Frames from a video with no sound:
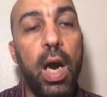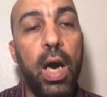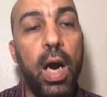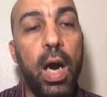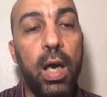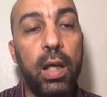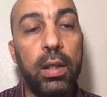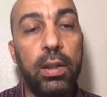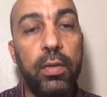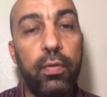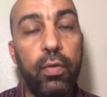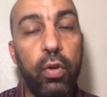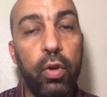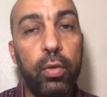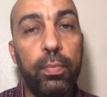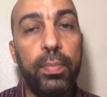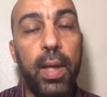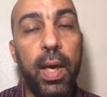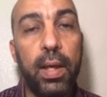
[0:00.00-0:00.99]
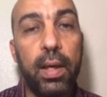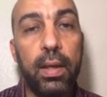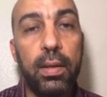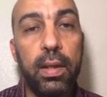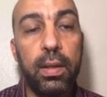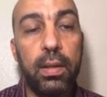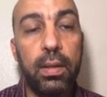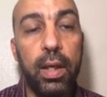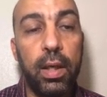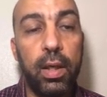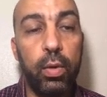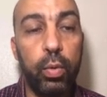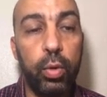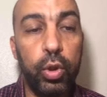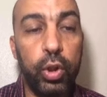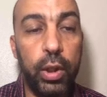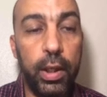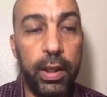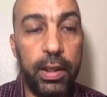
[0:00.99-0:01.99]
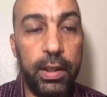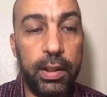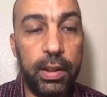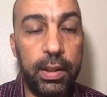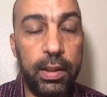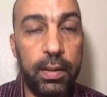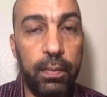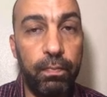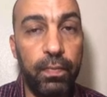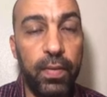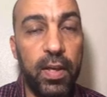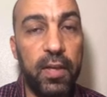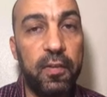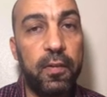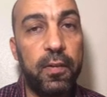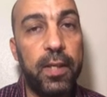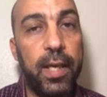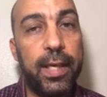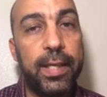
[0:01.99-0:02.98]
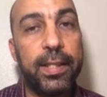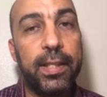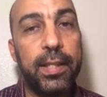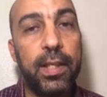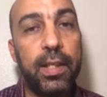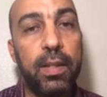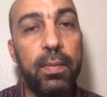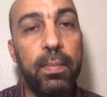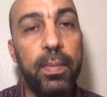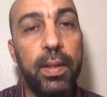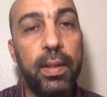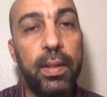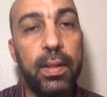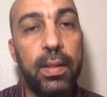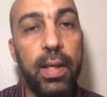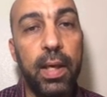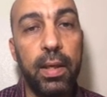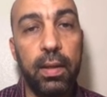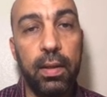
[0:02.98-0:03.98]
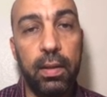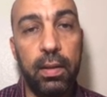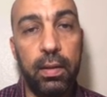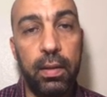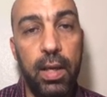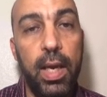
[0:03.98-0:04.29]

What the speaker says: I developed another cycle, which is the assessment cycle,